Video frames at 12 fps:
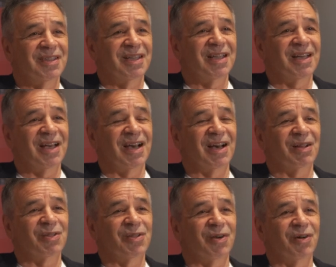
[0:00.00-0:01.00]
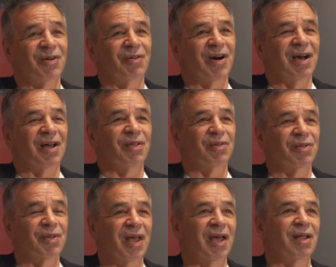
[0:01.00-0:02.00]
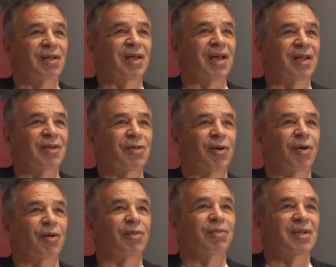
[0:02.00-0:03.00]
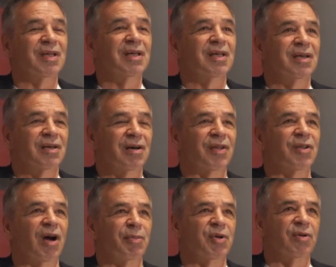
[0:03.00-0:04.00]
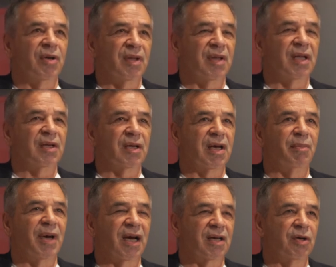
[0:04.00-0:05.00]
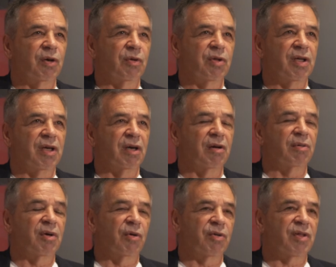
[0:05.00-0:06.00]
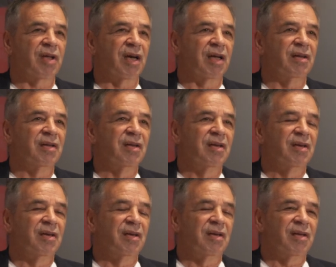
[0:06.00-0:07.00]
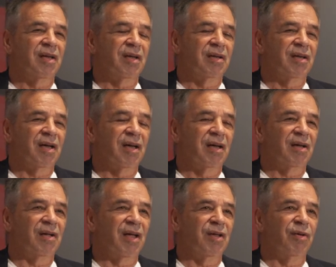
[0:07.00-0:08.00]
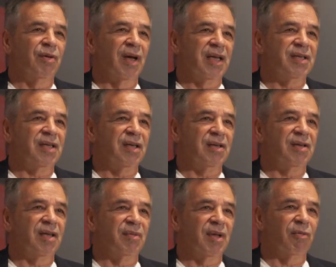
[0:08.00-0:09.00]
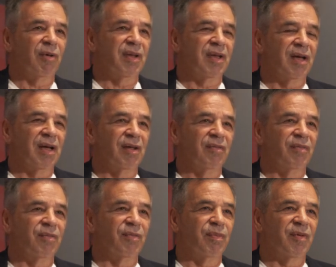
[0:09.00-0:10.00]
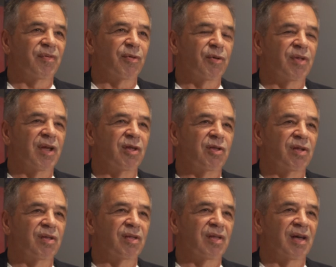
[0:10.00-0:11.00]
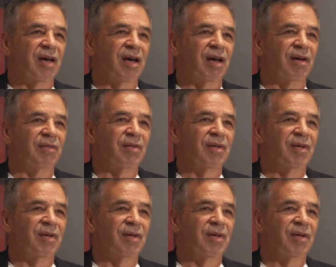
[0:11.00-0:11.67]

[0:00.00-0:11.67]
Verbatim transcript: Yeah. Yeah. So uh, that, and so got the opportunity then to come back and coach here. Coached a U19 uh, team that won the First Nations. Uh,